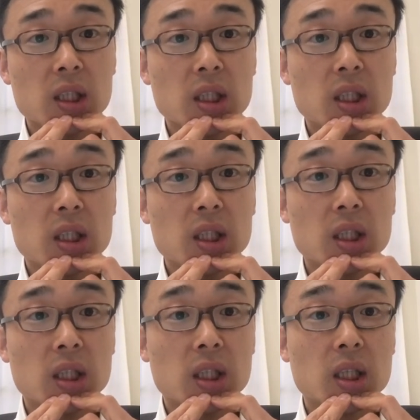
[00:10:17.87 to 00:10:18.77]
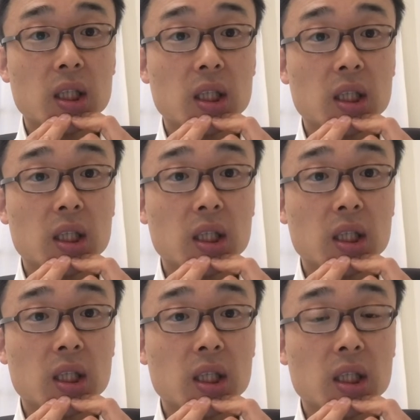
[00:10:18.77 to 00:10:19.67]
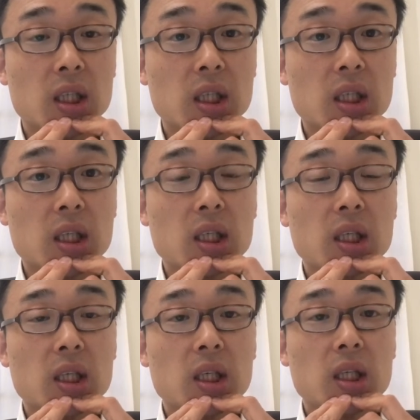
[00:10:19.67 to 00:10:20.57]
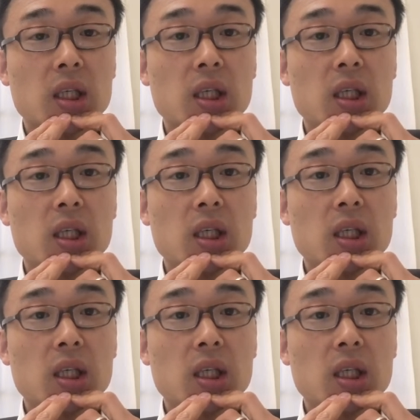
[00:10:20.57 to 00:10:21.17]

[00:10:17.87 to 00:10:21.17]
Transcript: Nobody speaks.